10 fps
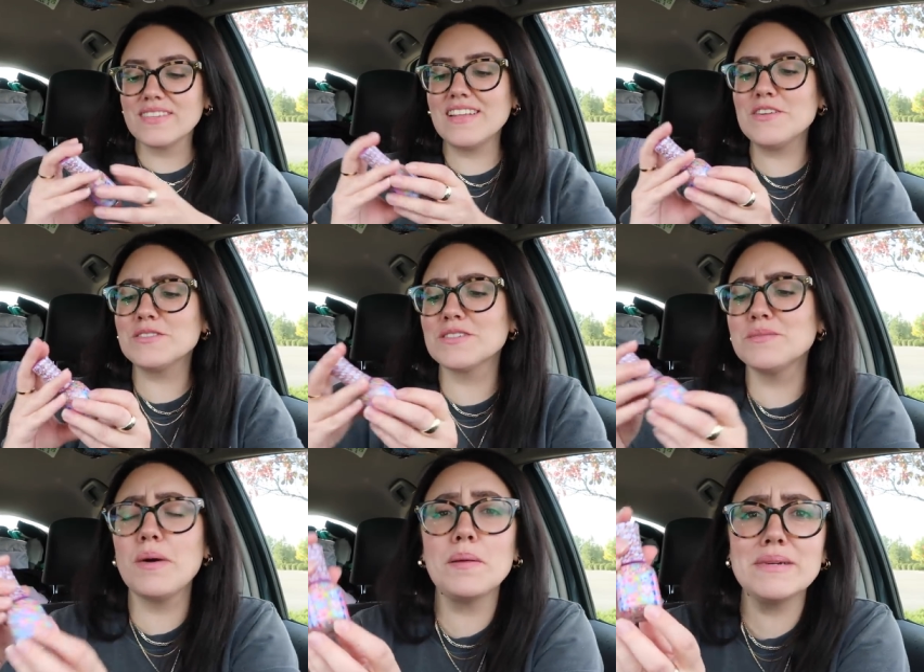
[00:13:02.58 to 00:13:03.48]
And there's little
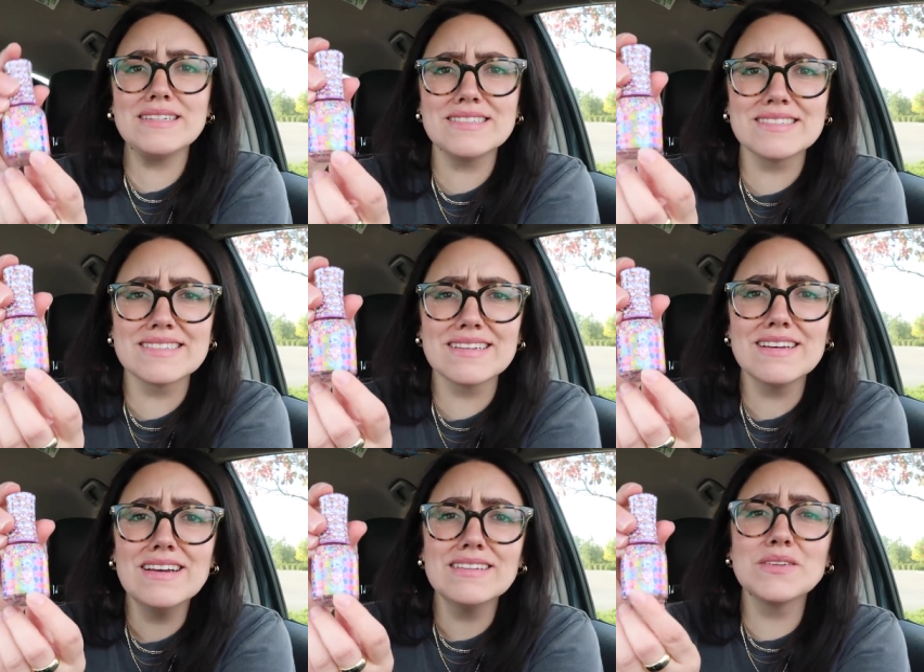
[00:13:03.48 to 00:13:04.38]
puppies,
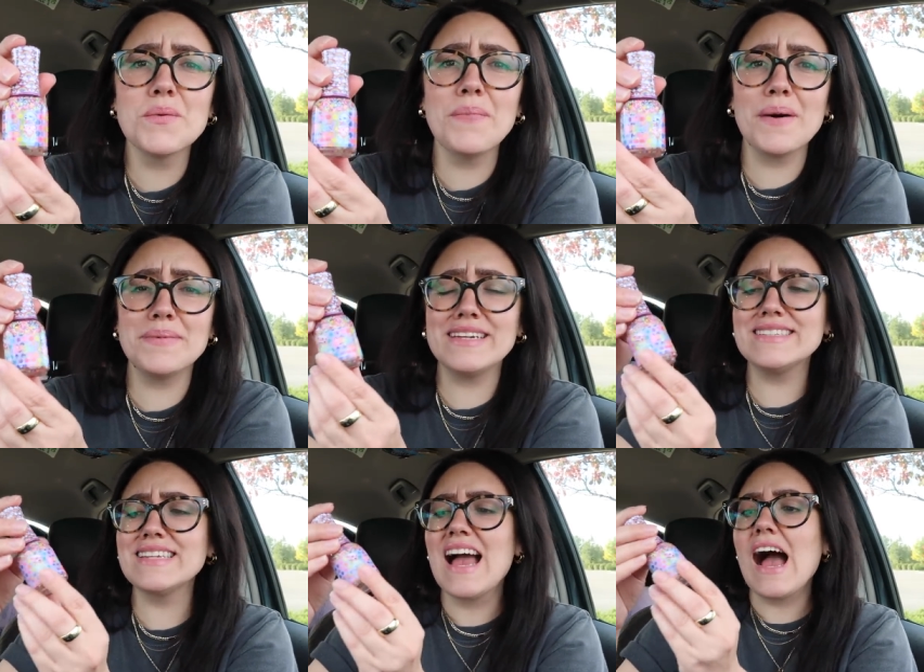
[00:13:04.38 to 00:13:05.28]
little
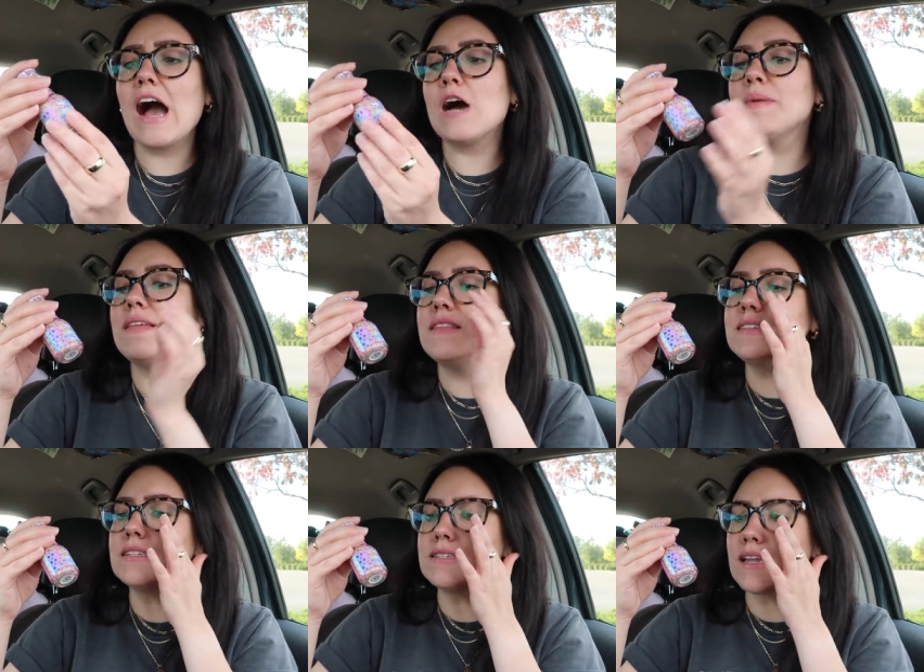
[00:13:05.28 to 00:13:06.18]
puppies. And
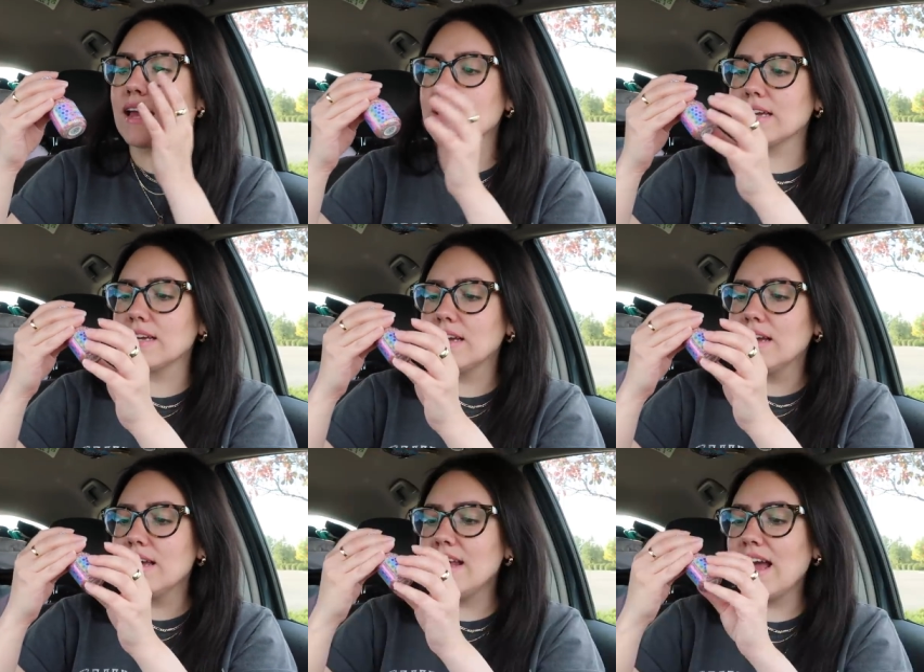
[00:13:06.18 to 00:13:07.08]
this is like,
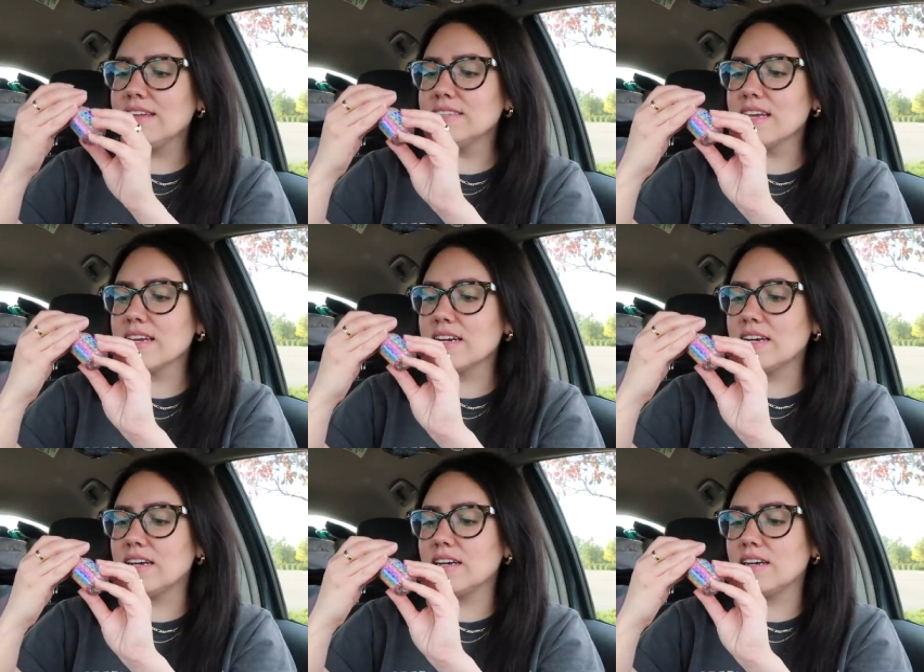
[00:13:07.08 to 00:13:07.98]
it has like
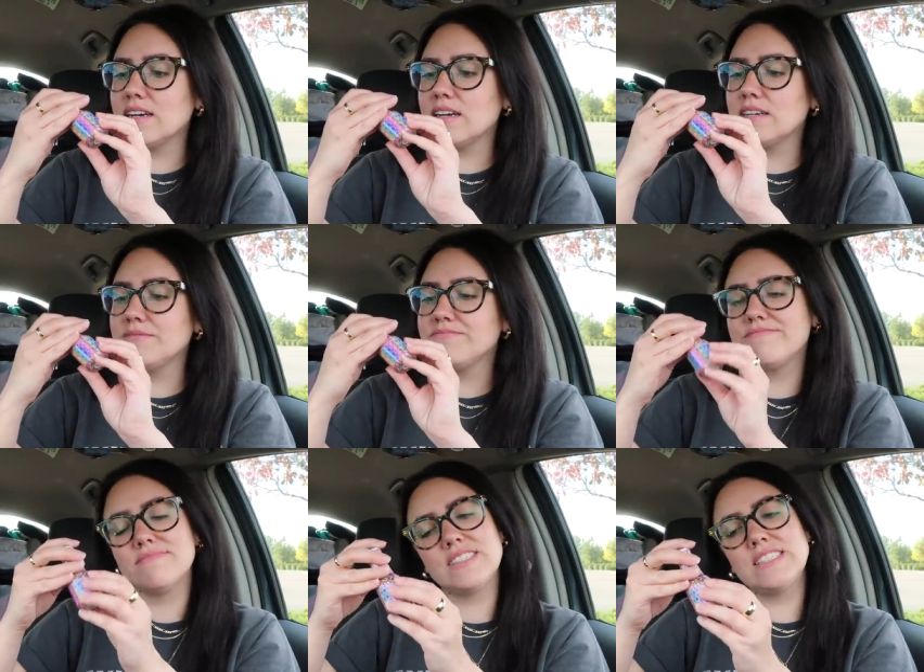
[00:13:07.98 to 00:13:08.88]
a
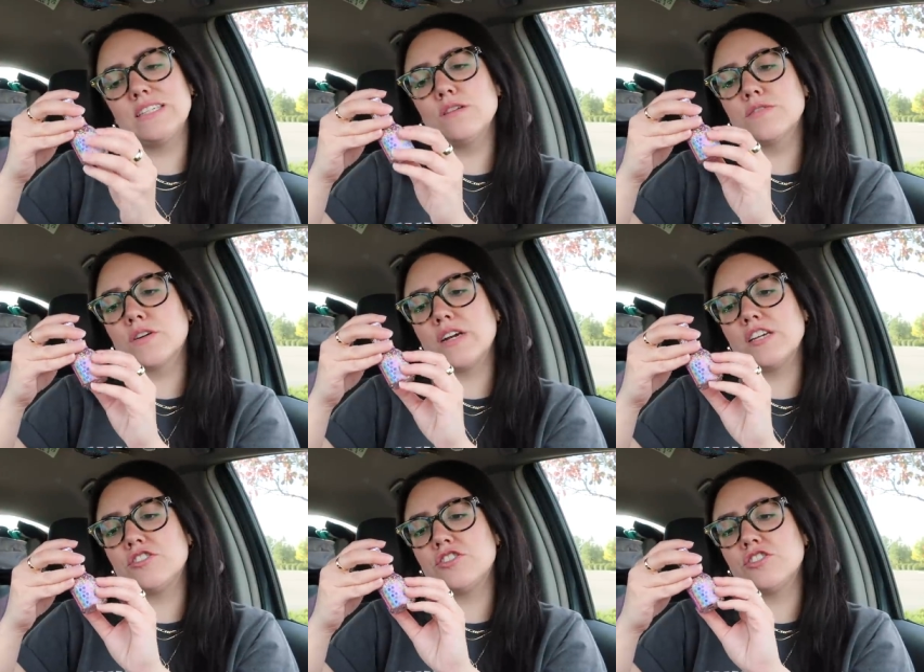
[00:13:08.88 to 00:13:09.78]

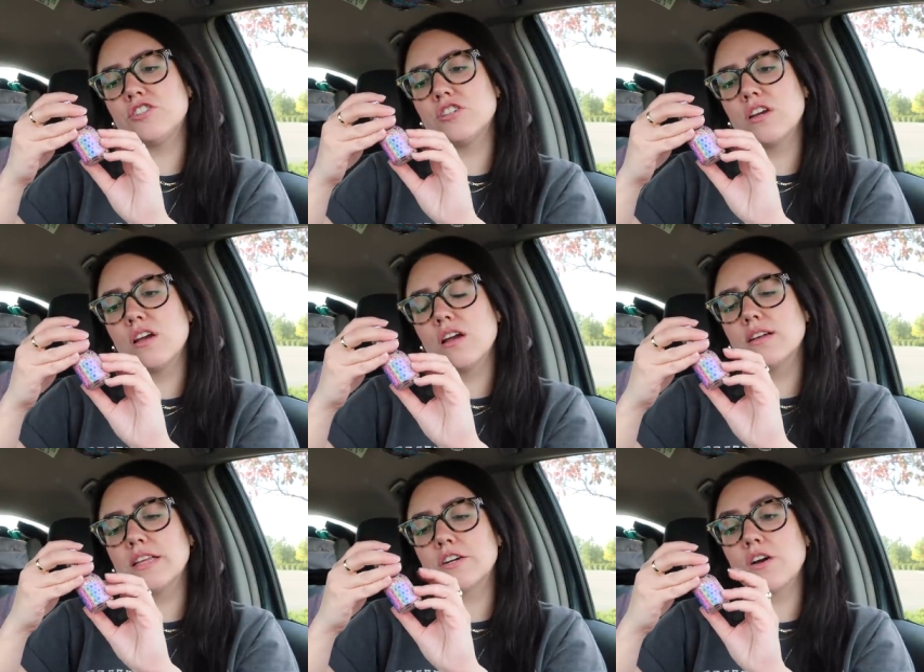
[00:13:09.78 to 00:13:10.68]
silverish
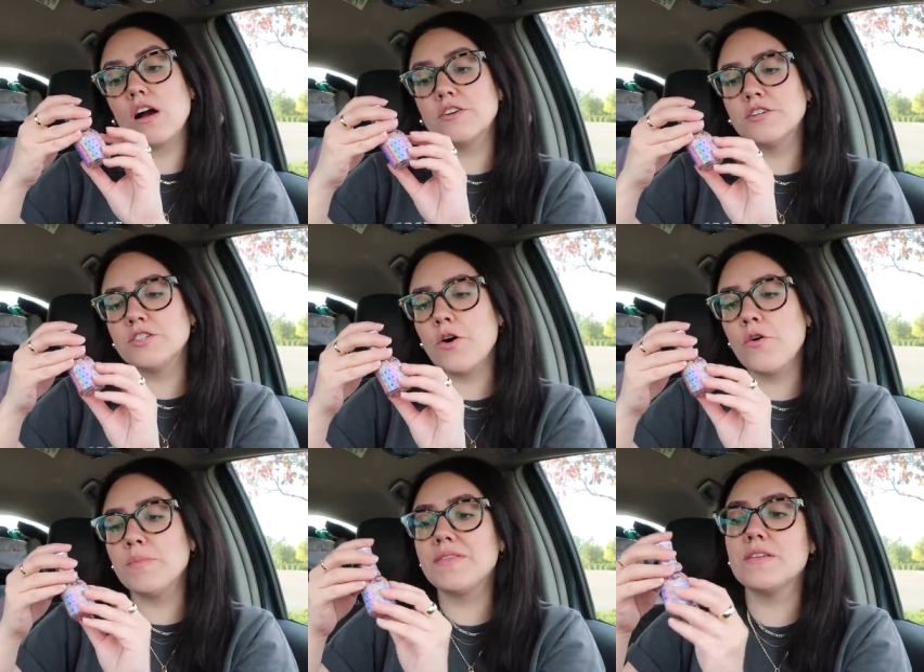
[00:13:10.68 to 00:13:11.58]
glitter
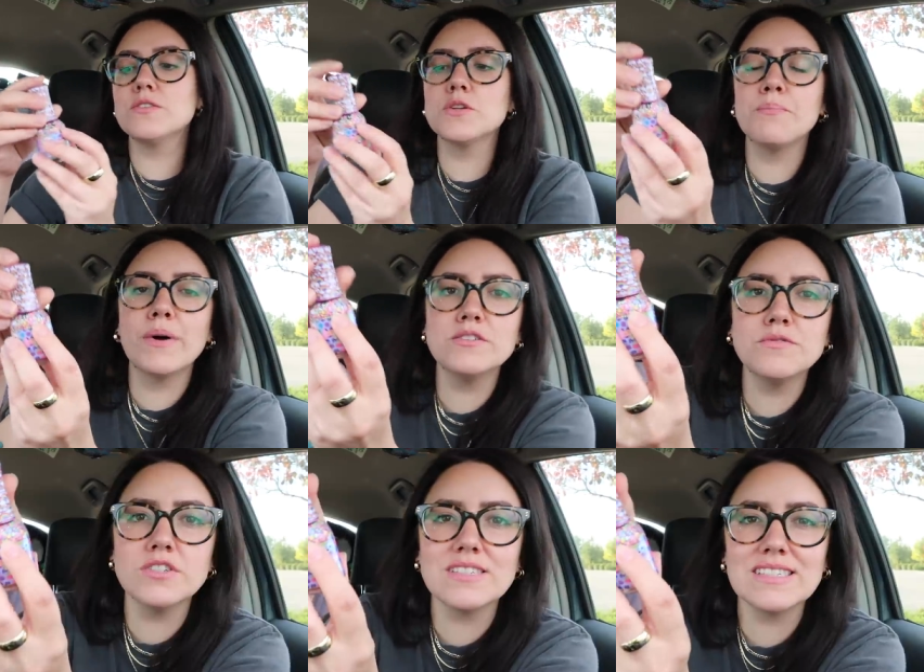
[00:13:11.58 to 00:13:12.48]
undertone, but then there's a bunch of
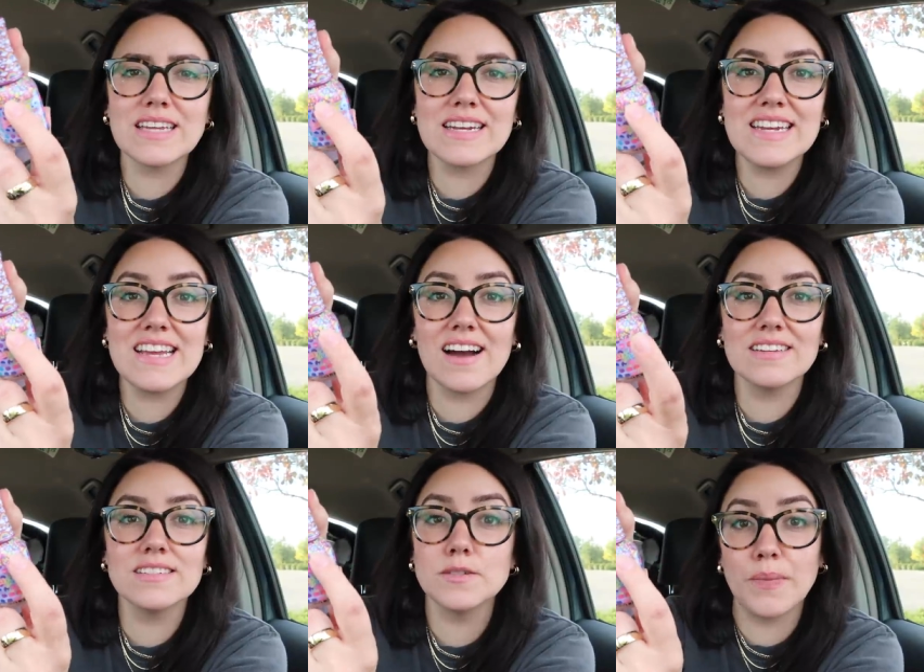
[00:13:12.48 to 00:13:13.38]
just these like
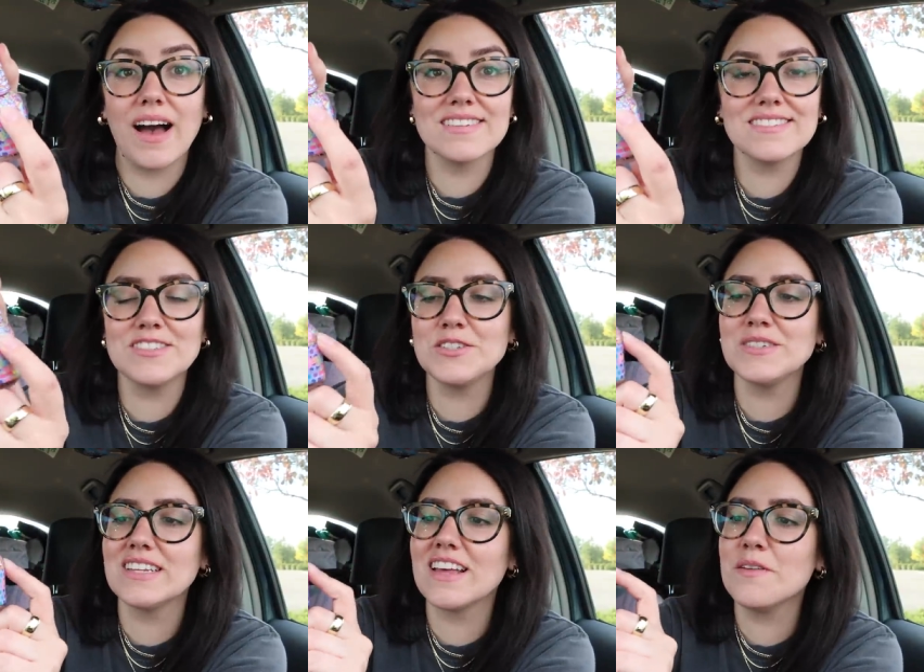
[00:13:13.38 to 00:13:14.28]
neon spots. Do you
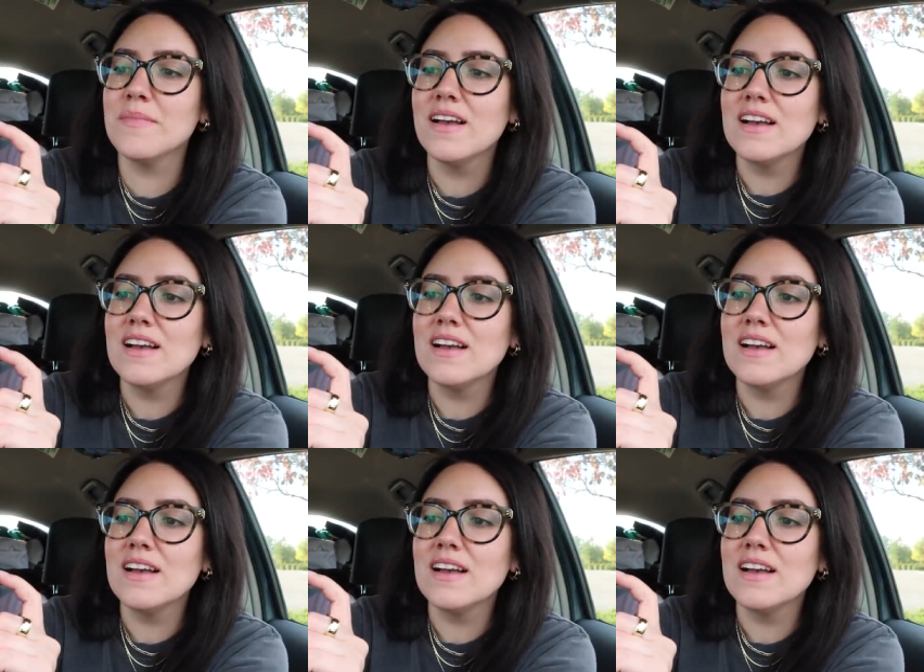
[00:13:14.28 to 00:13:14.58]
see them?